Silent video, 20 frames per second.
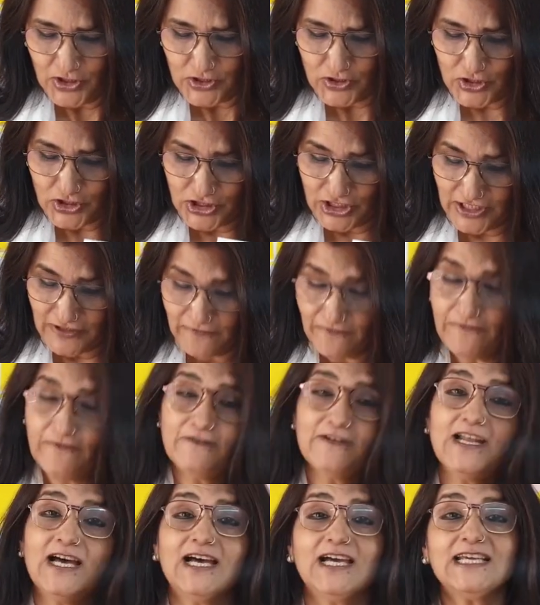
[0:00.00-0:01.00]
So she
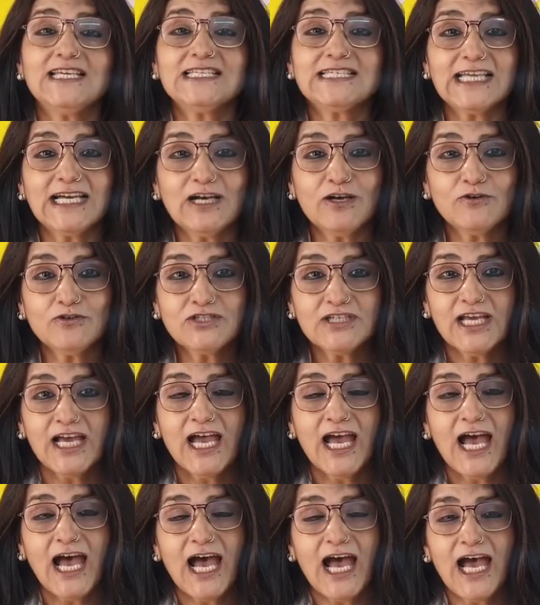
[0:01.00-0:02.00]
flies out
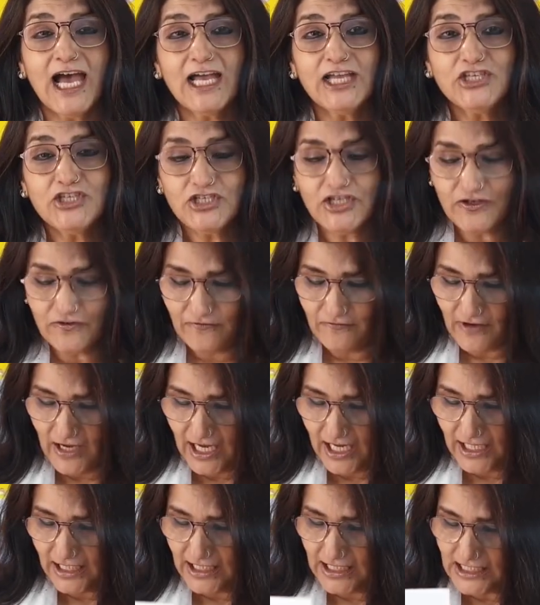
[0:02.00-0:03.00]
and she
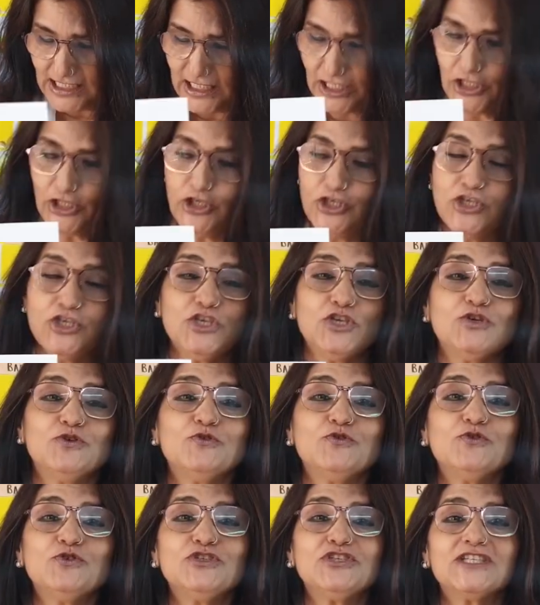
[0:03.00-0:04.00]
finds a
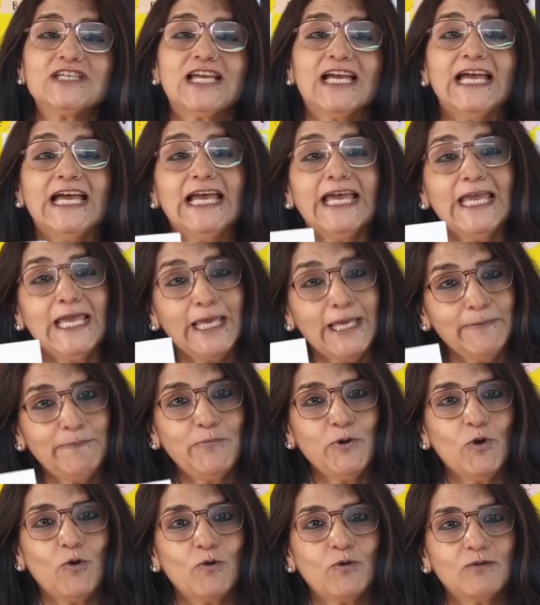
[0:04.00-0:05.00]
huge
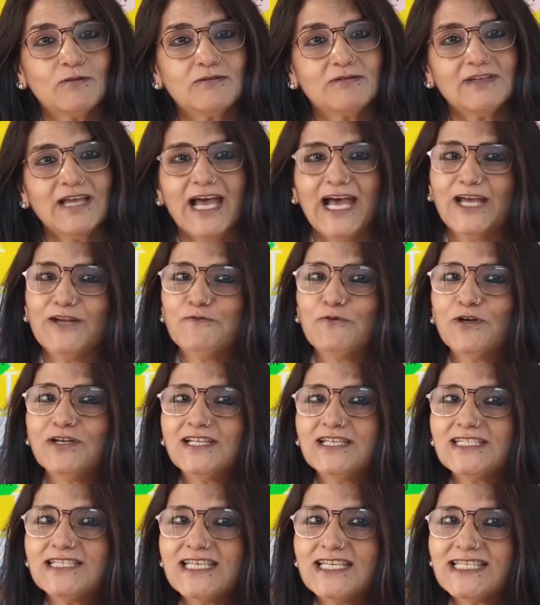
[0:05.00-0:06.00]
hippo. And what
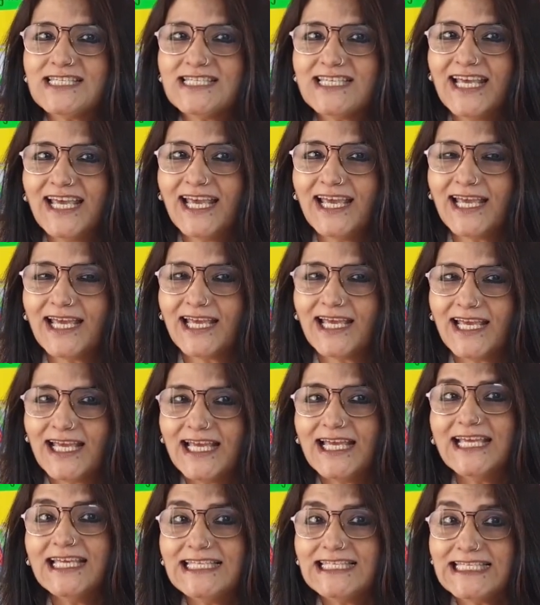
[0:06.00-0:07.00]
does she say?
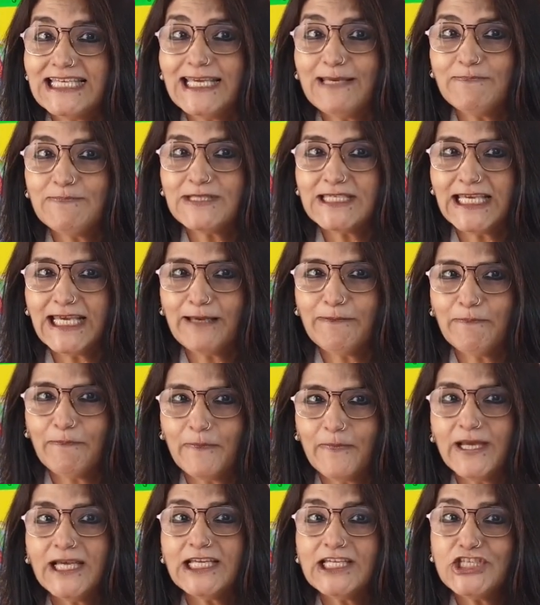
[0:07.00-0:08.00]
Cheep,
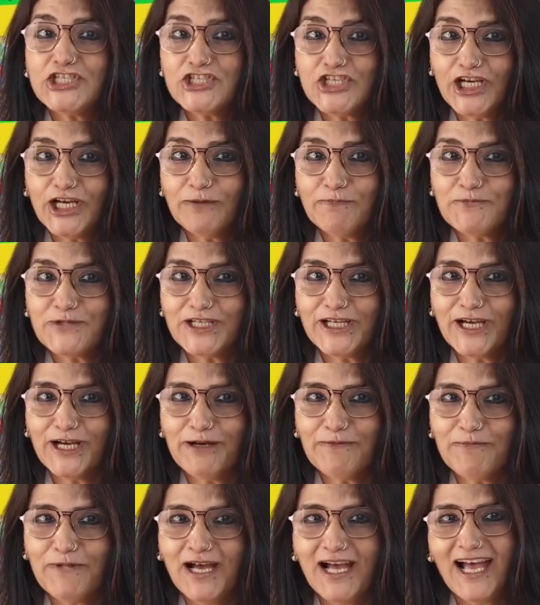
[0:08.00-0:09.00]
cheep, chirp,
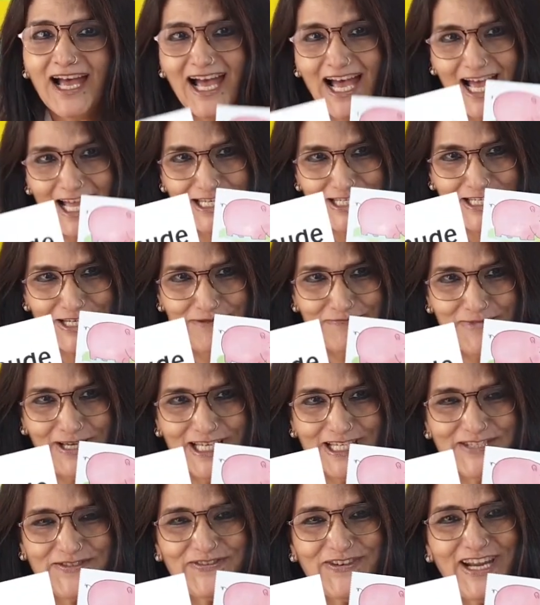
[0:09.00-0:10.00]
chirp. And she
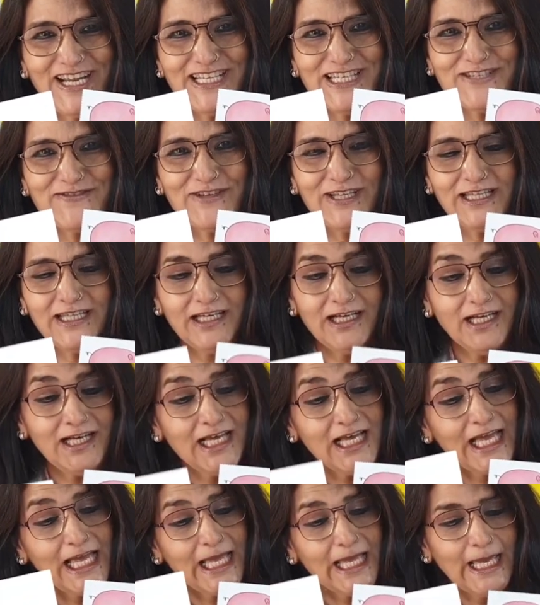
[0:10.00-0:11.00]
makes friends with the
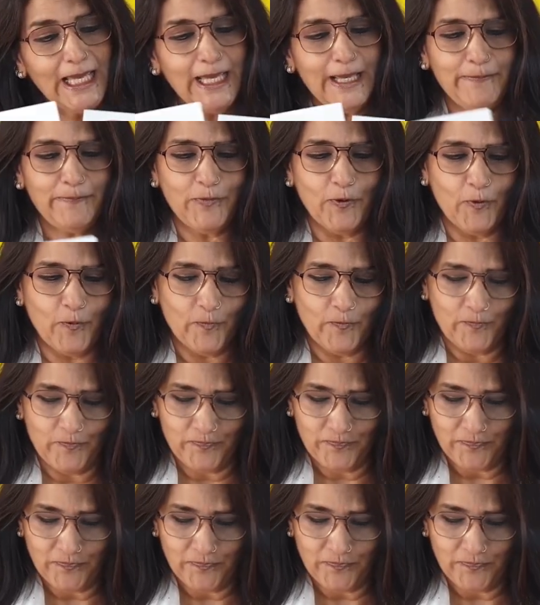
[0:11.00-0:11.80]
hippo.